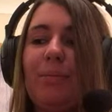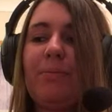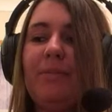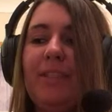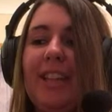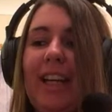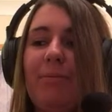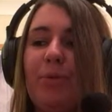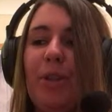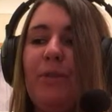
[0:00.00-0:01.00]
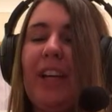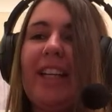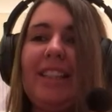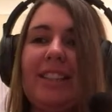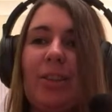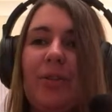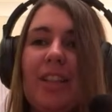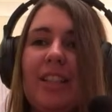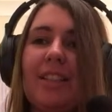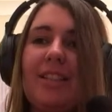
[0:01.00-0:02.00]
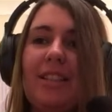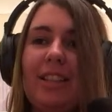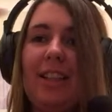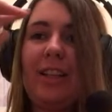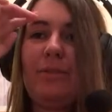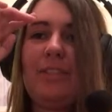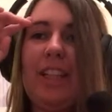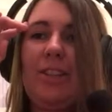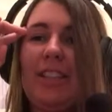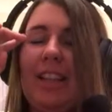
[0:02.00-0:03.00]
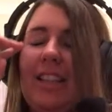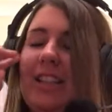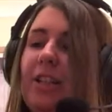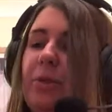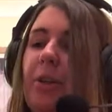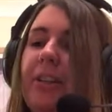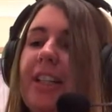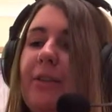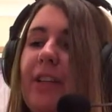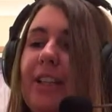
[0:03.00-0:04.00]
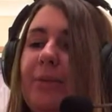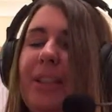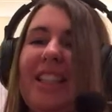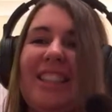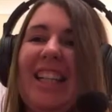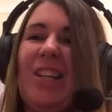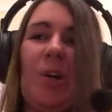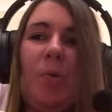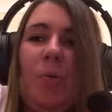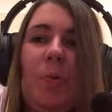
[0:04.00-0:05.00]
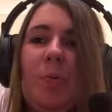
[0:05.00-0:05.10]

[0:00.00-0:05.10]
to prove that he's sort of this like you said, this heroic figure. When it's like, no.